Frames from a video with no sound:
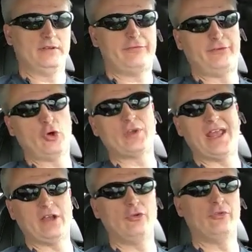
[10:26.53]
Still
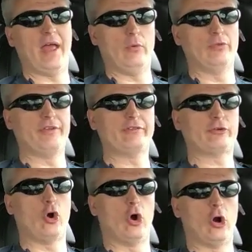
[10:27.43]
can't do that with this
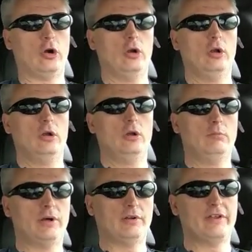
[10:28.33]
car,
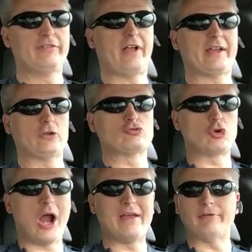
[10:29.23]
but at least I can
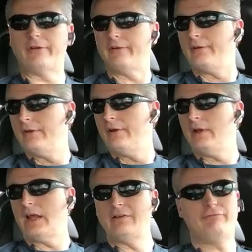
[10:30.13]
drive it
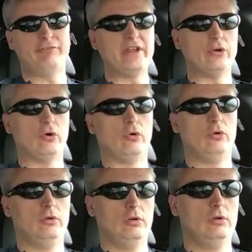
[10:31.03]
and feel
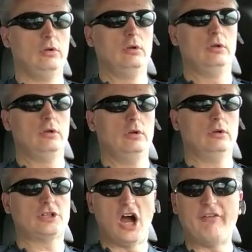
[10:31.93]

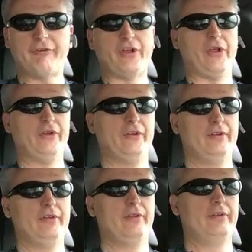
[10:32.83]
confident
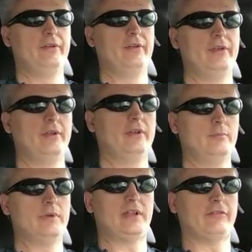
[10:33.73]

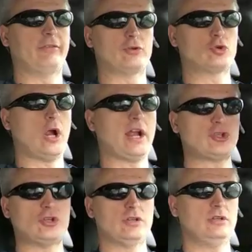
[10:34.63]
because the
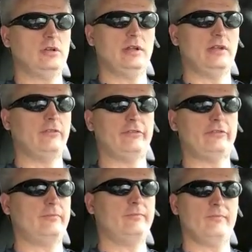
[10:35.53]
traction is,